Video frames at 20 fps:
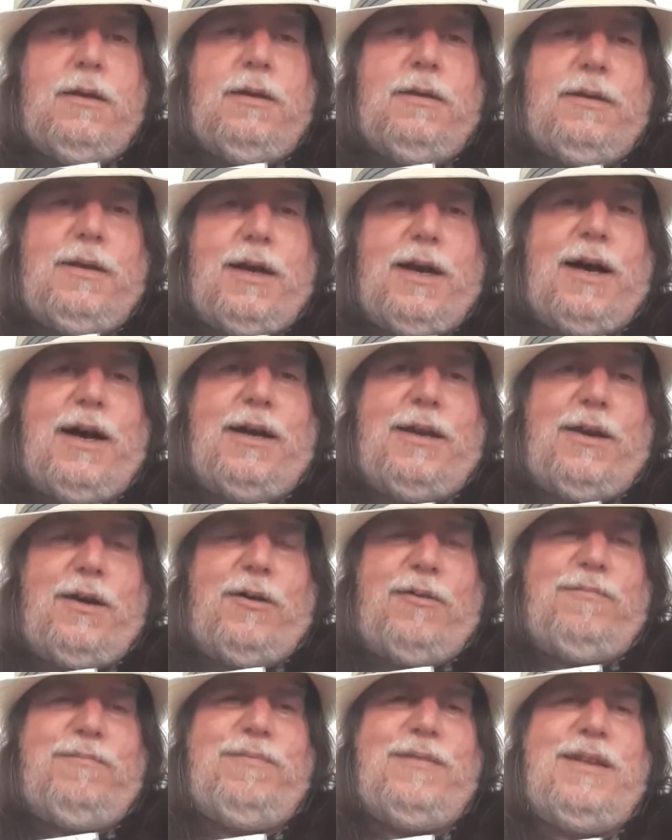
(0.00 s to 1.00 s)
Yeah, I
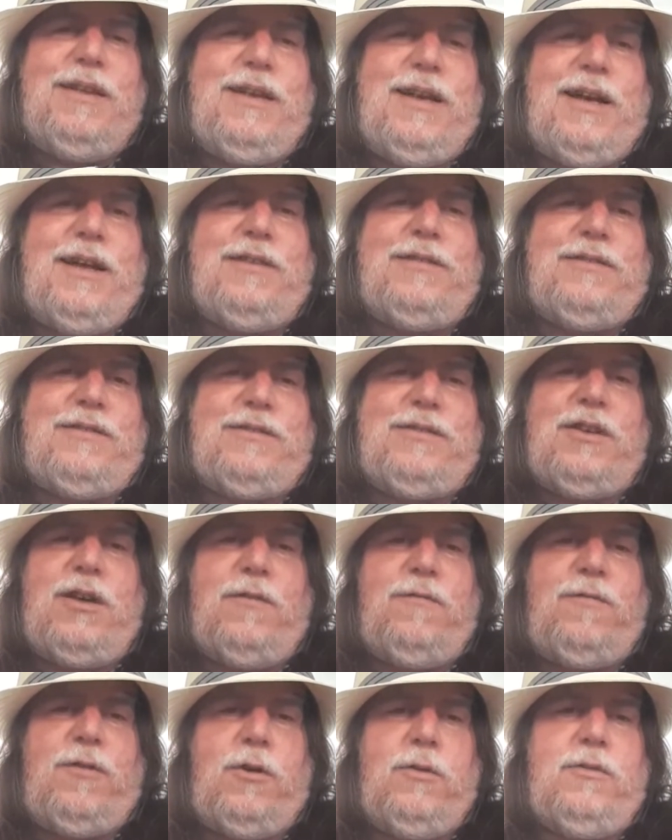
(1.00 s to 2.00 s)
know. It's
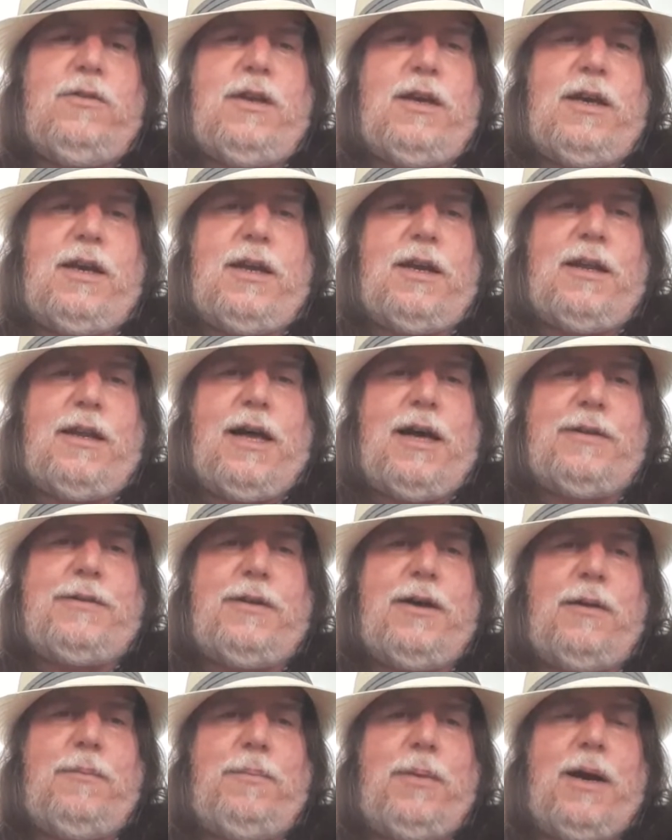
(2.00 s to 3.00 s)
confusing and a lot
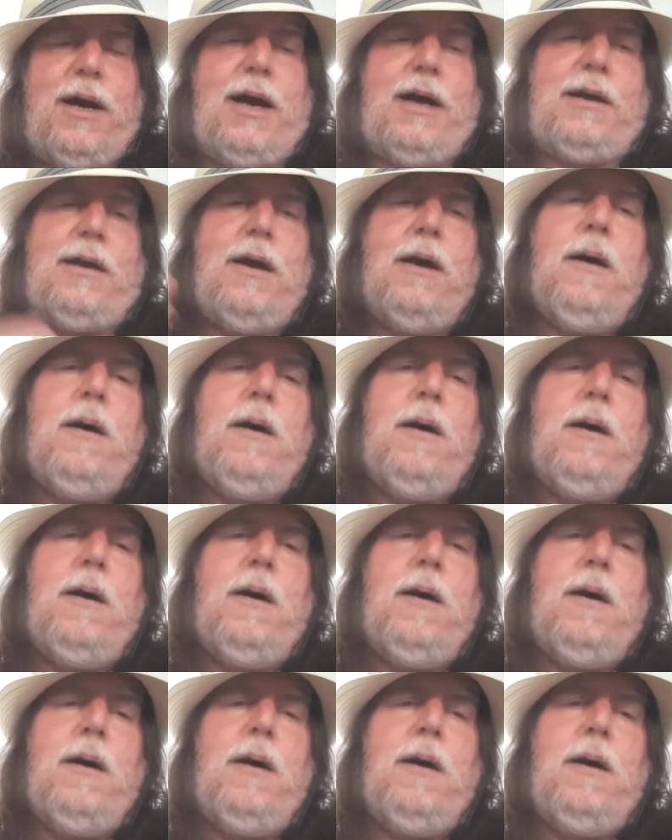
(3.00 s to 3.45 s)
to unpack.